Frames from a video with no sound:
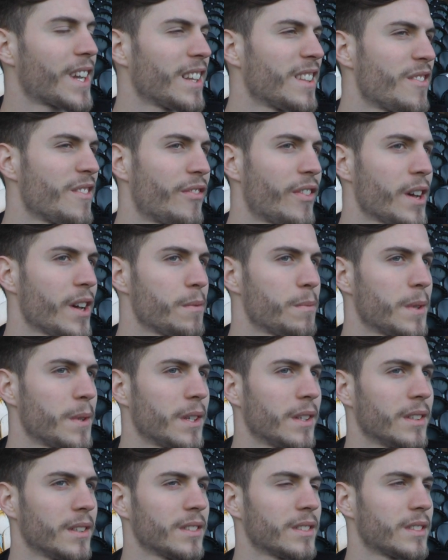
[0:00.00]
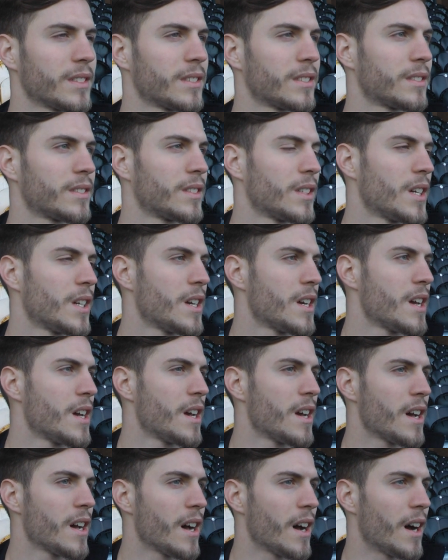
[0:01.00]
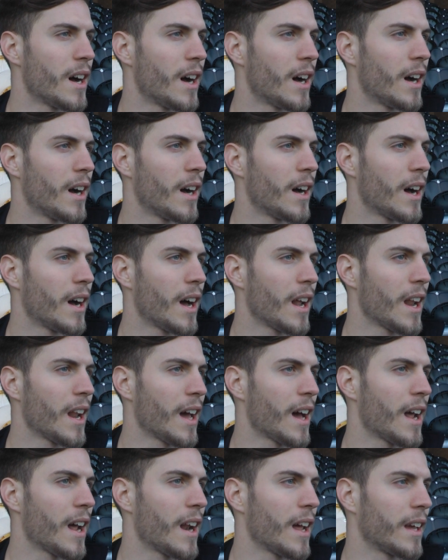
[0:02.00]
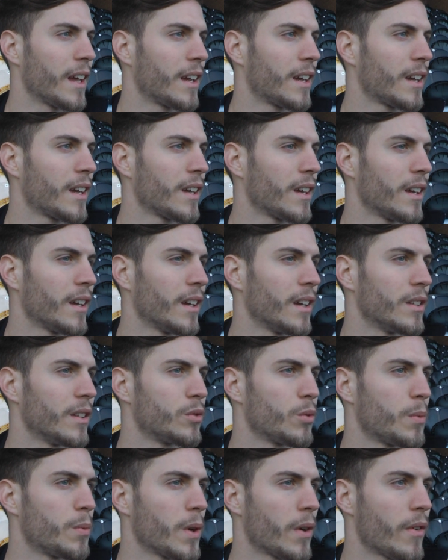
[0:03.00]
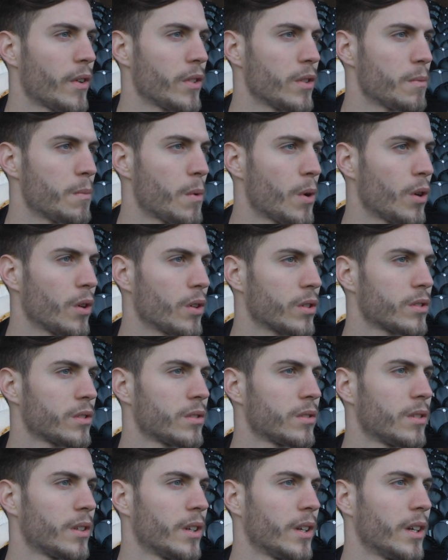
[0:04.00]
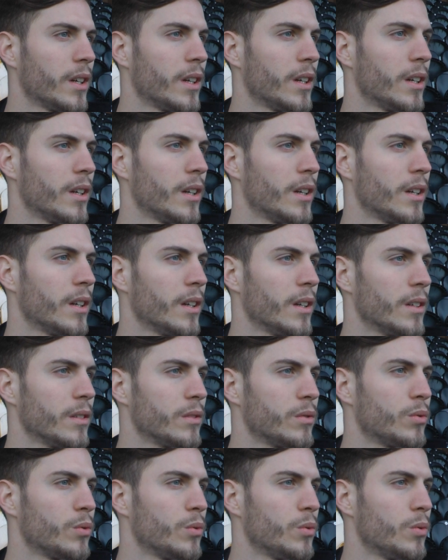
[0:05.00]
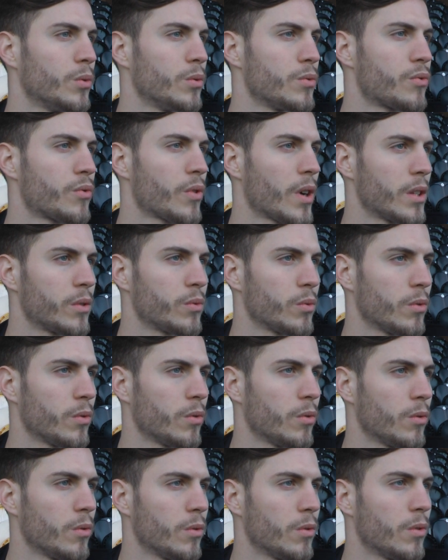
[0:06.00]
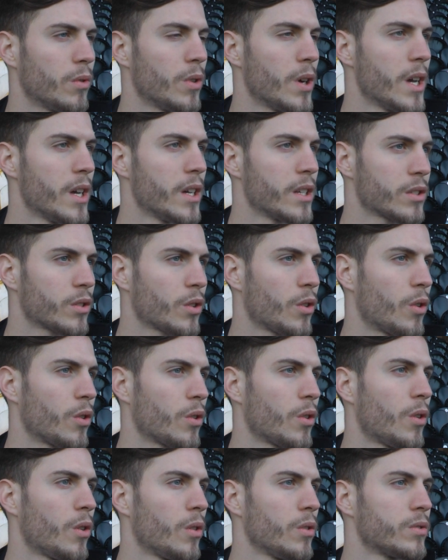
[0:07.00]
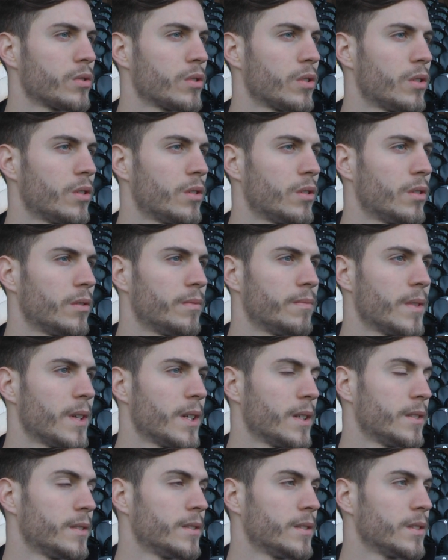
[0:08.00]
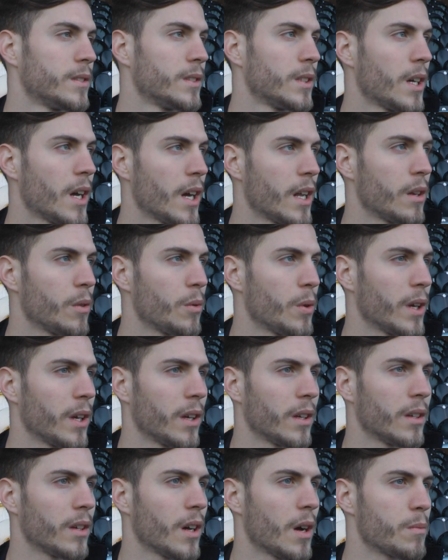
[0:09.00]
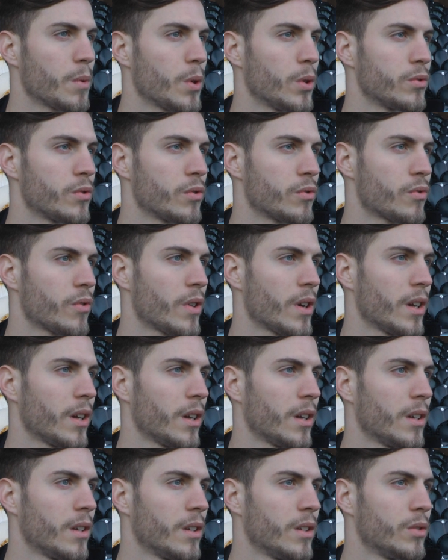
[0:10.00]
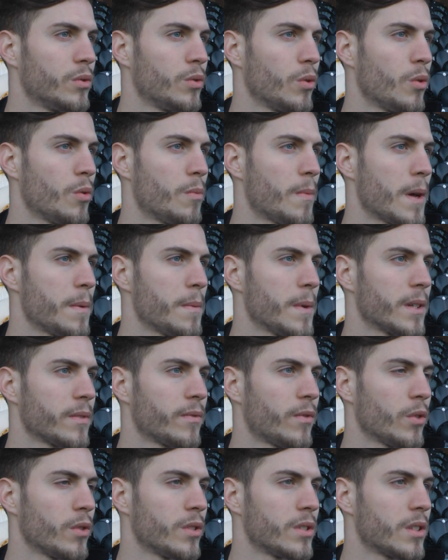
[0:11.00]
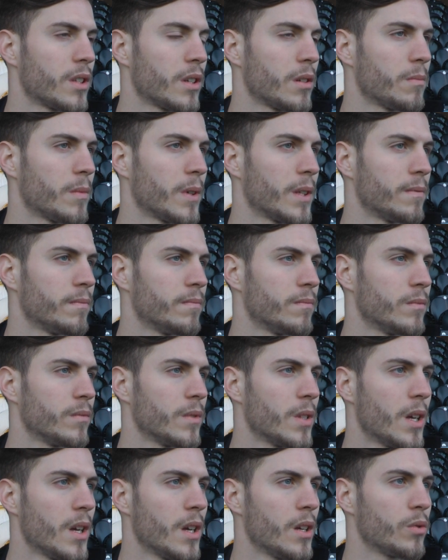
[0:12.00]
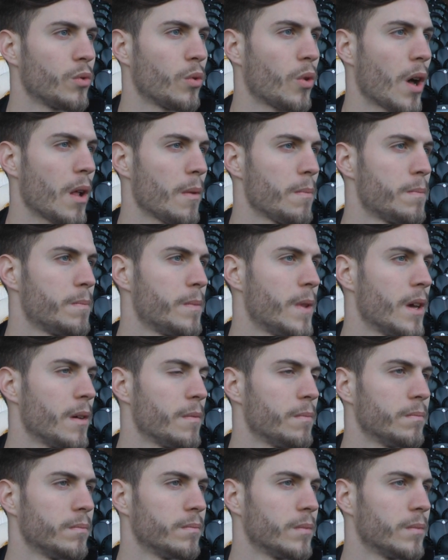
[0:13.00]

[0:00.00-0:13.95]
define me. I like to be around the box, to try to score goals. So anyway, I'm going to try to do my best for this team and to help them